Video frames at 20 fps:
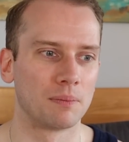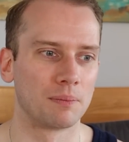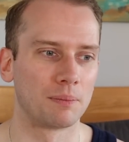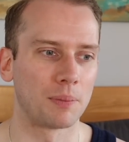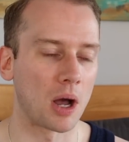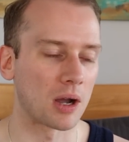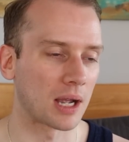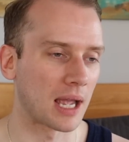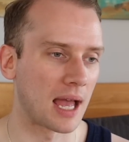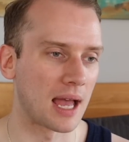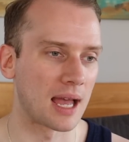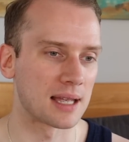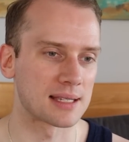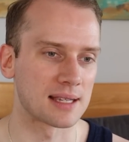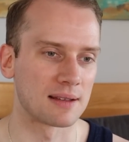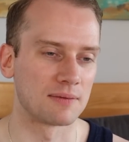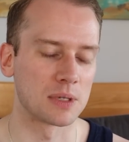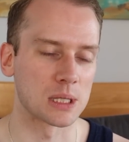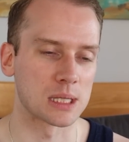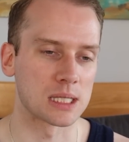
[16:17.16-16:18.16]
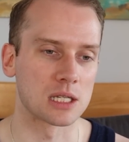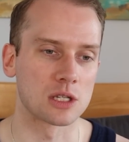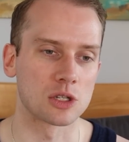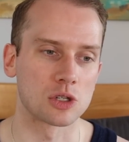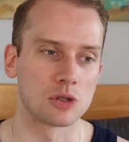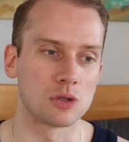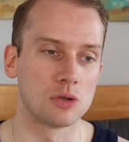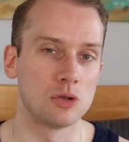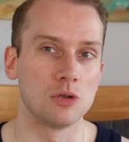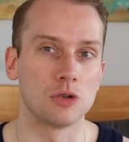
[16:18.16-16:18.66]
podcasts I'm listening
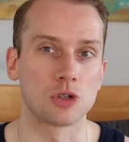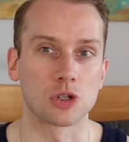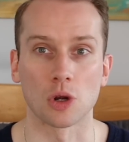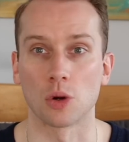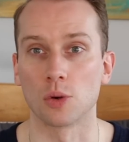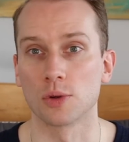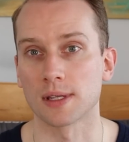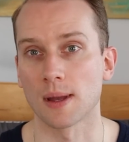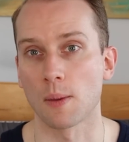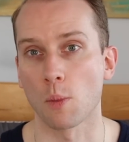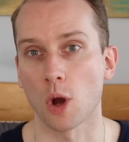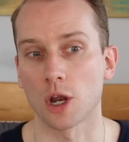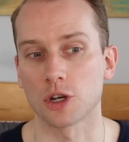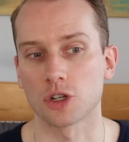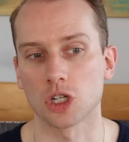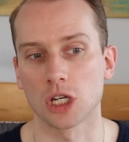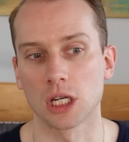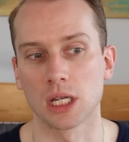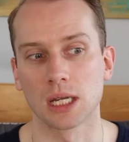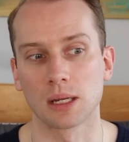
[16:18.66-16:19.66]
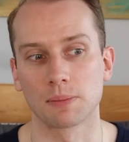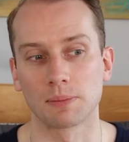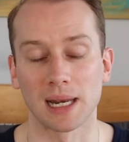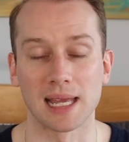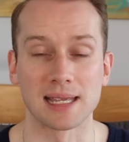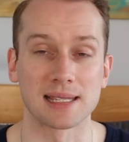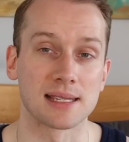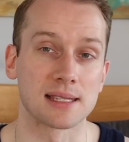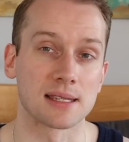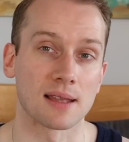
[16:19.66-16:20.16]
to, shows I'm watching,
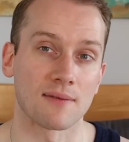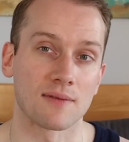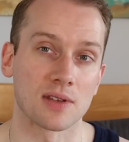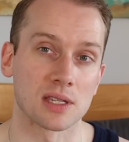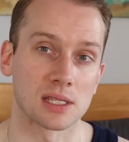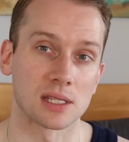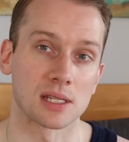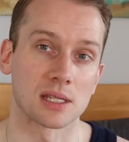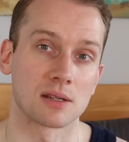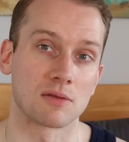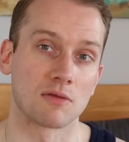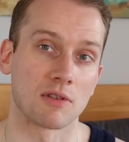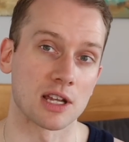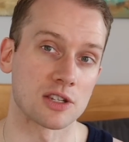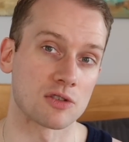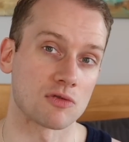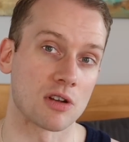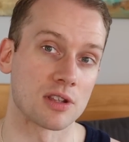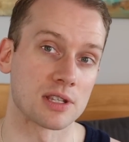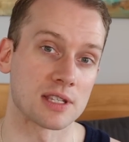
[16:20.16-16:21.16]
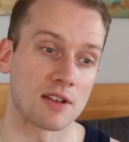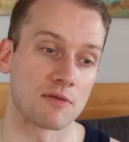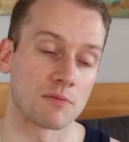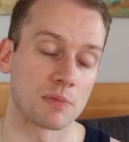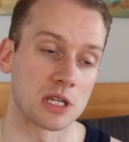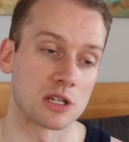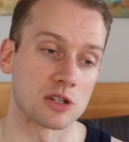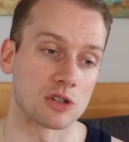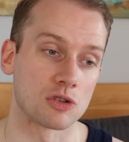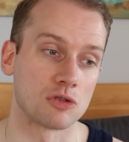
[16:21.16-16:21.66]
places I visited, restaurants I've
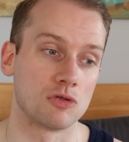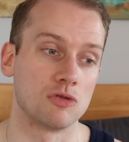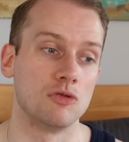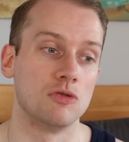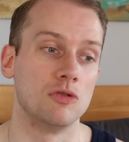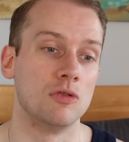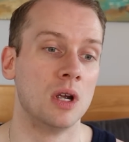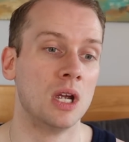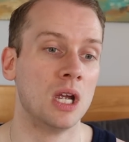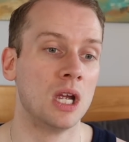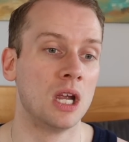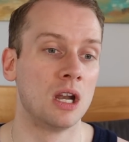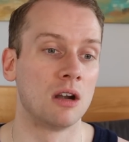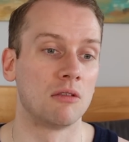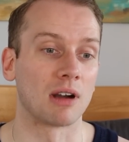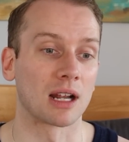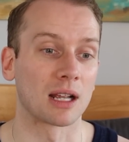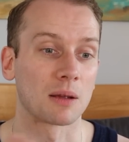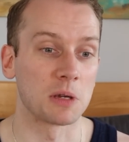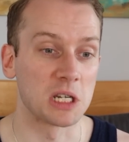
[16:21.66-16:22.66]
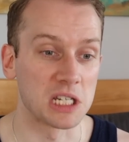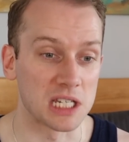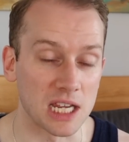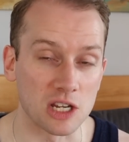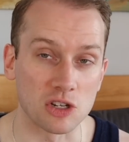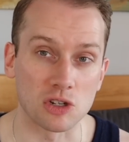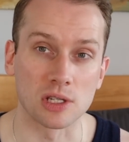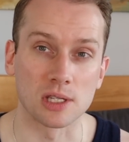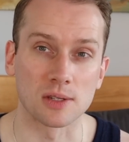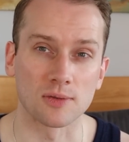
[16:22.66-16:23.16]
been to,
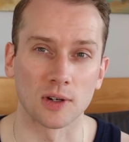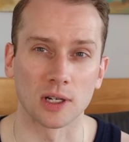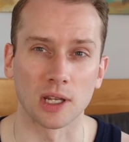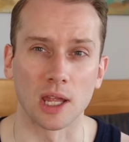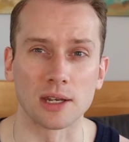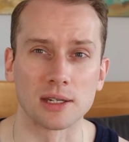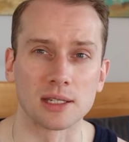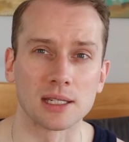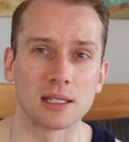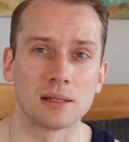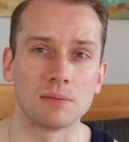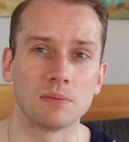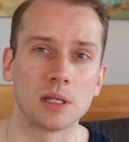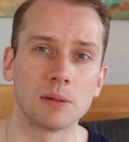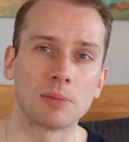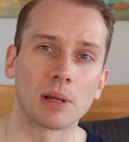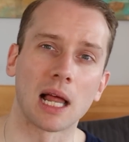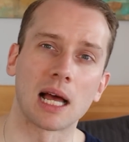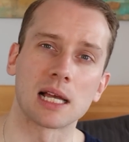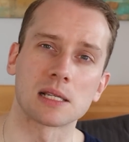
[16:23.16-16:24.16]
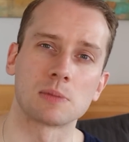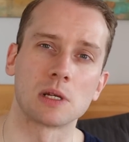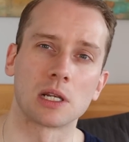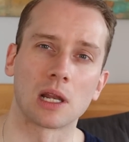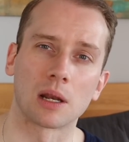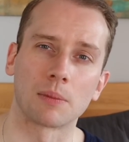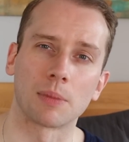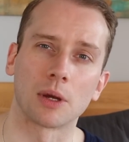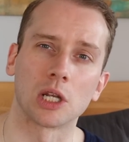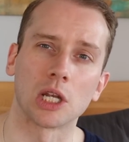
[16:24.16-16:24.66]
recommendations for London. People ask me a
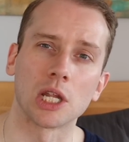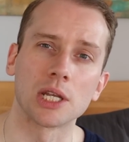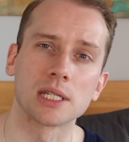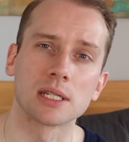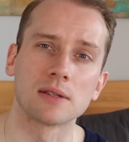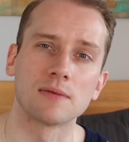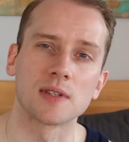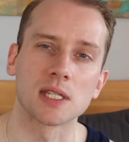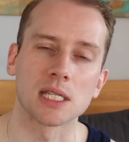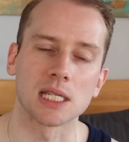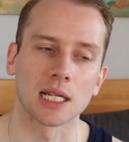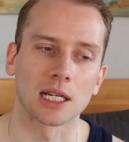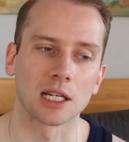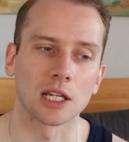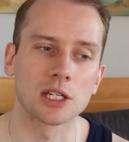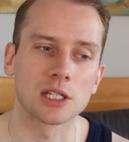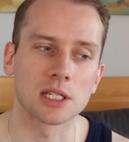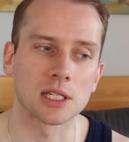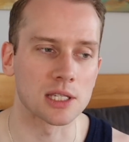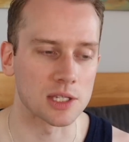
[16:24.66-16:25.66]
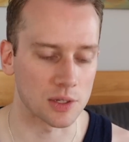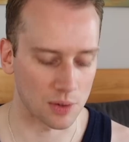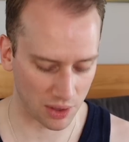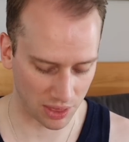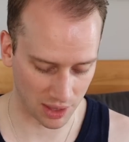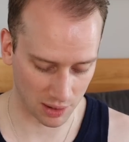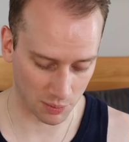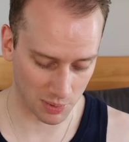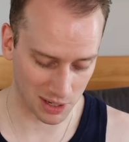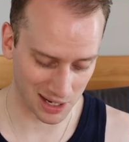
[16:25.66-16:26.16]
lot about London, visiting London, so I
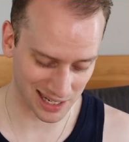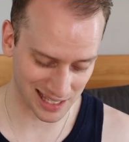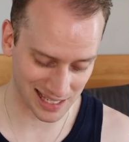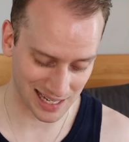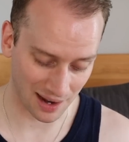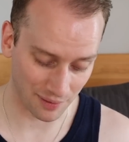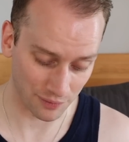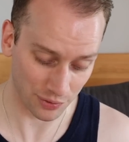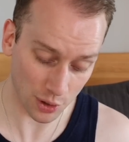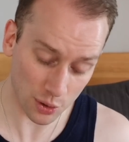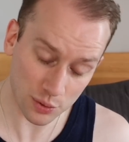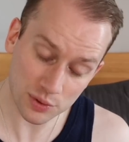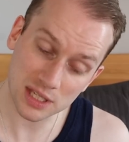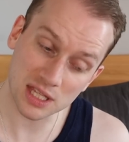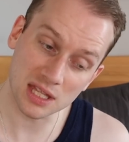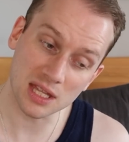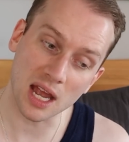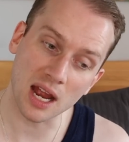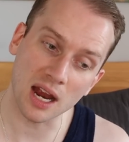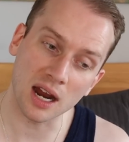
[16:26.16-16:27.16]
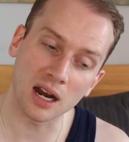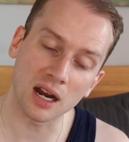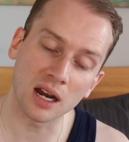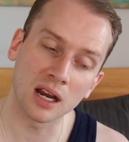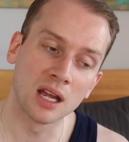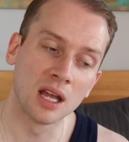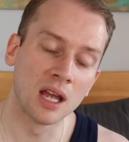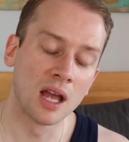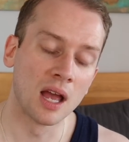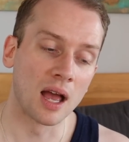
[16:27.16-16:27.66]
think it would be nice to have those in
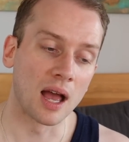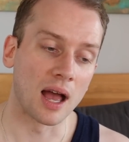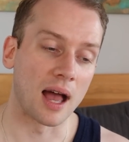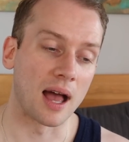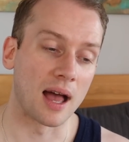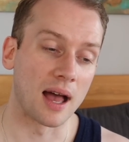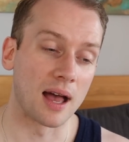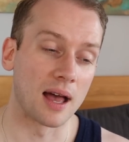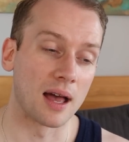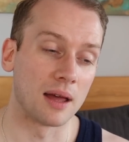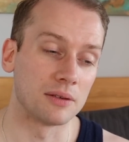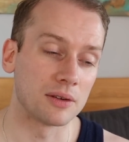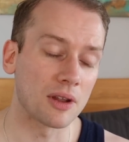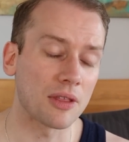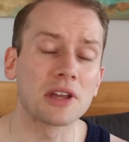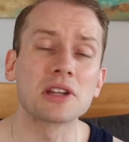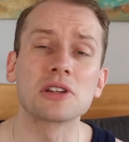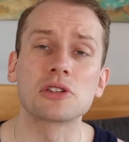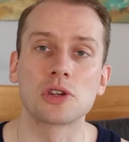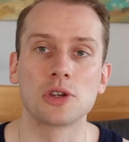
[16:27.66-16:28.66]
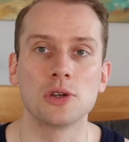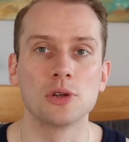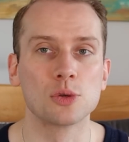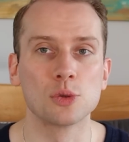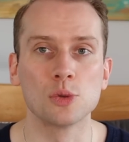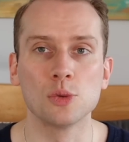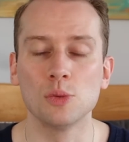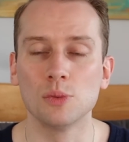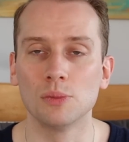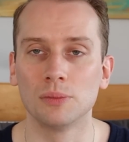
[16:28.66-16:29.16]
there. Nothing
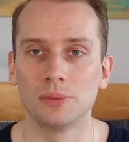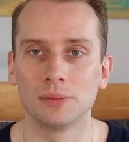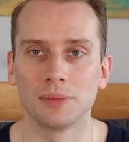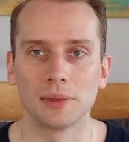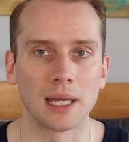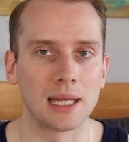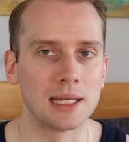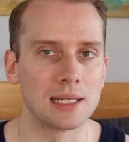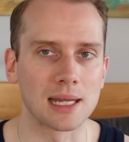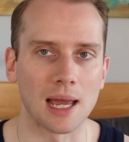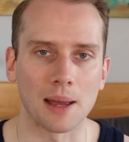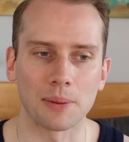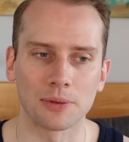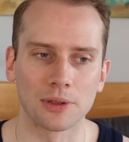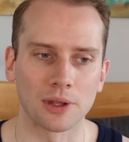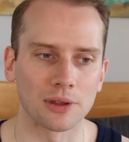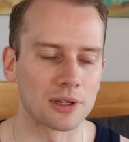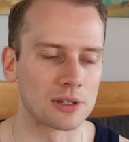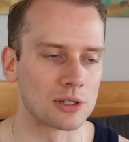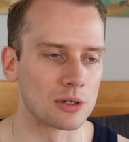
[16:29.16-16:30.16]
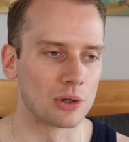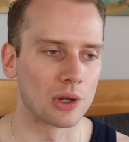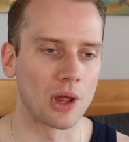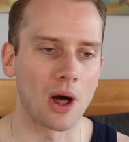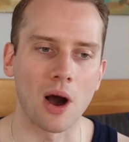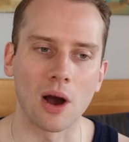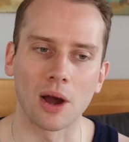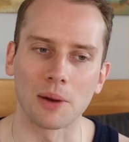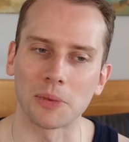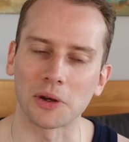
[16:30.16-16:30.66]
too in-depth, nothing too
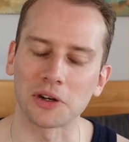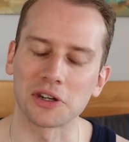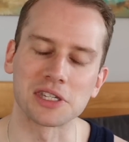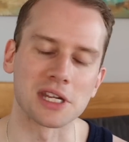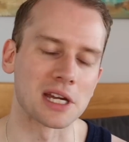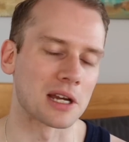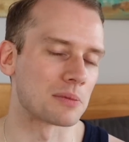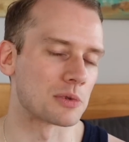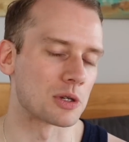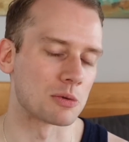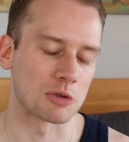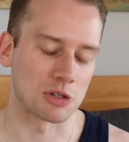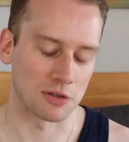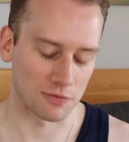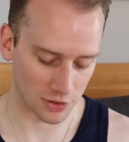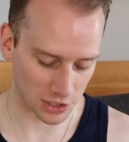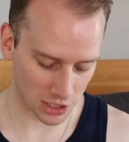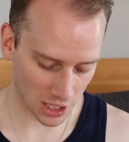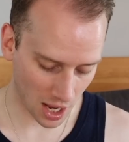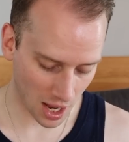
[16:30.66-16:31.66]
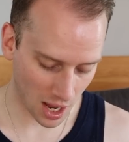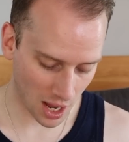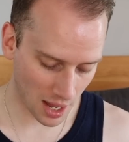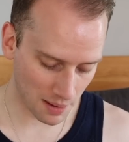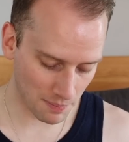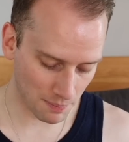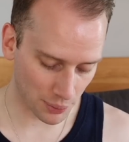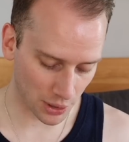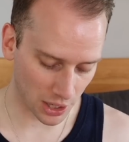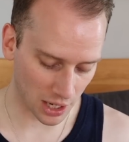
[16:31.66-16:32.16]
long. I'm not going to take up too much of your
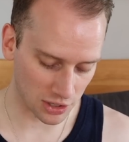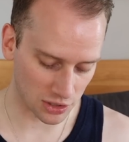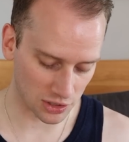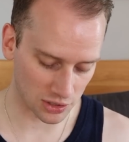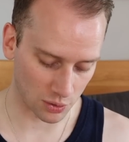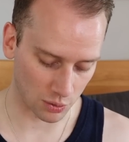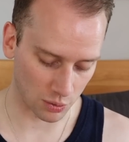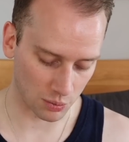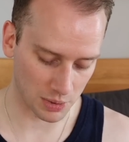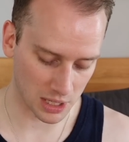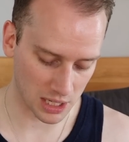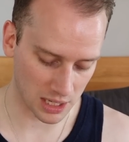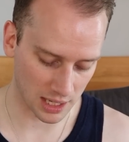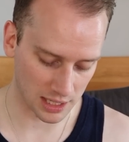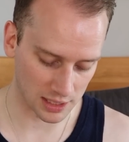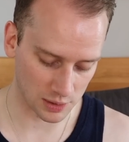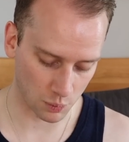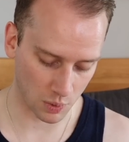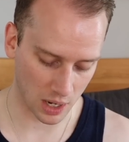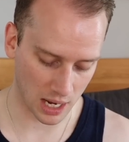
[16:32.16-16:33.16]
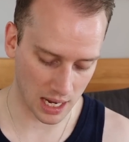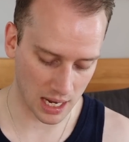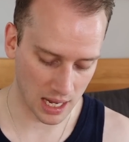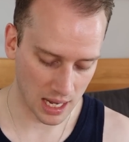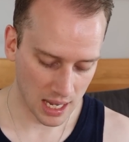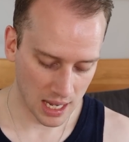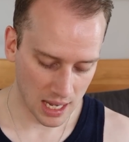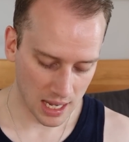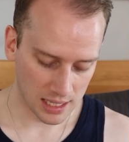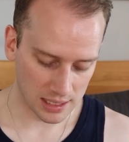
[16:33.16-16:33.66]
time, but I just thought it would be a nice way
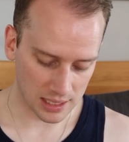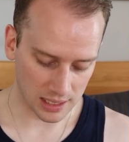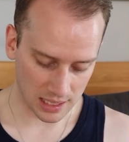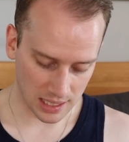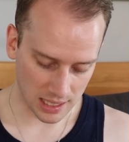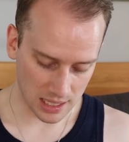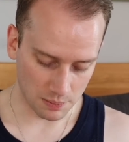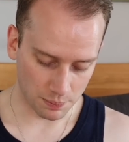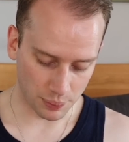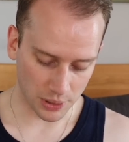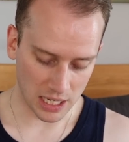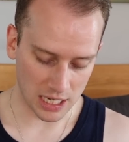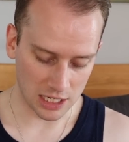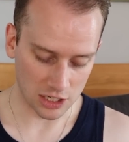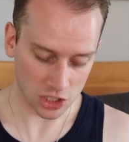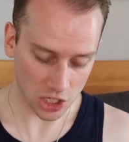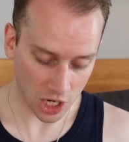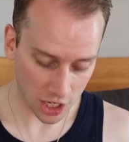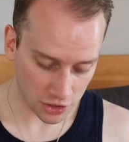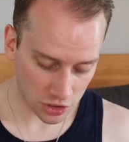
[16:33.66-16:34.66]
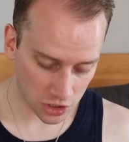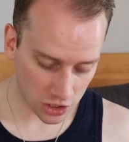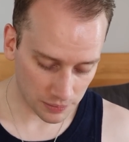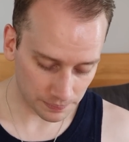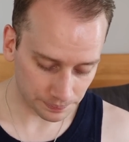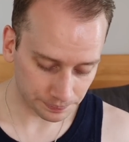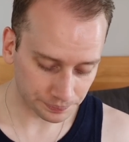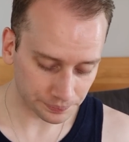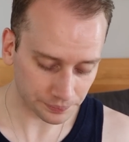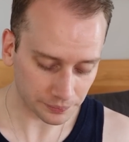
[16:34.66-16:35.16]
to keep in
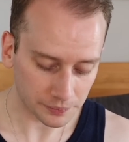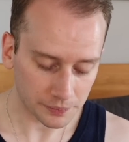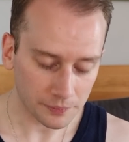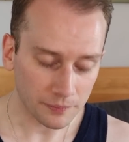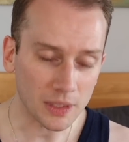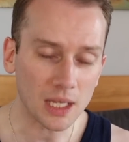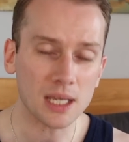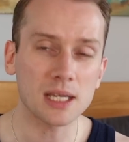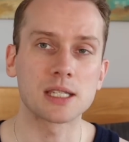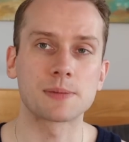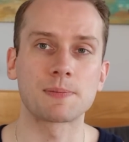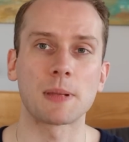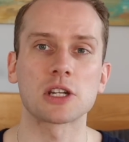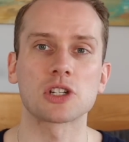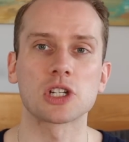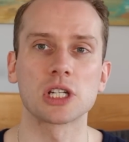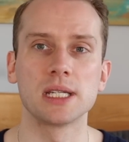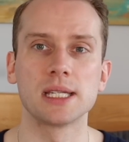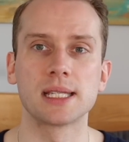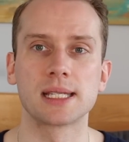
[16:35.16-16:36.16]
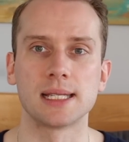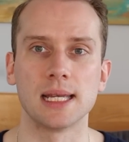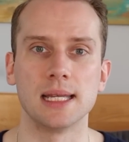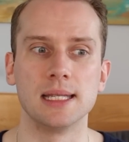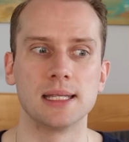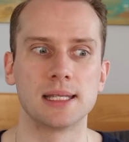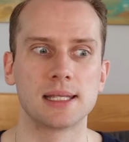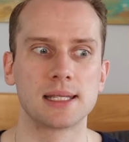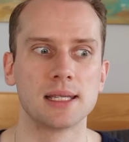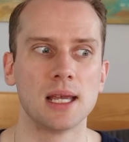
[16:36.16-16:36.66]
touch, especially
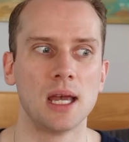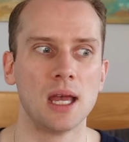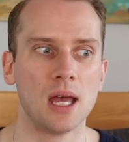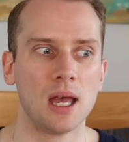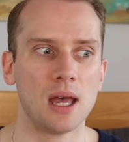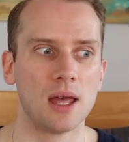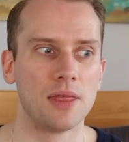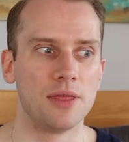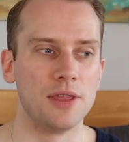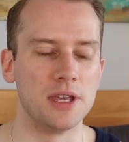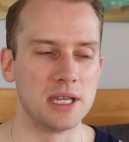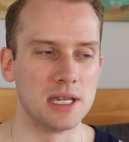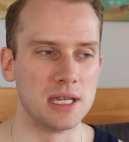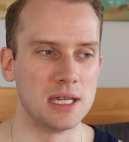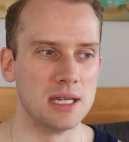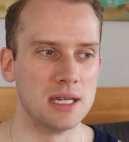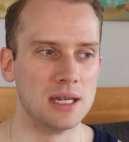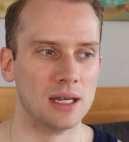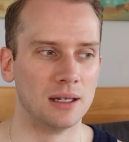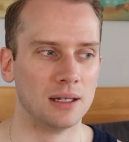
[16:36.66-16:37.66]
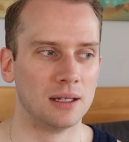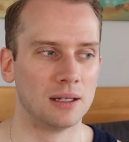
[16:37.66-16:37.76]
since the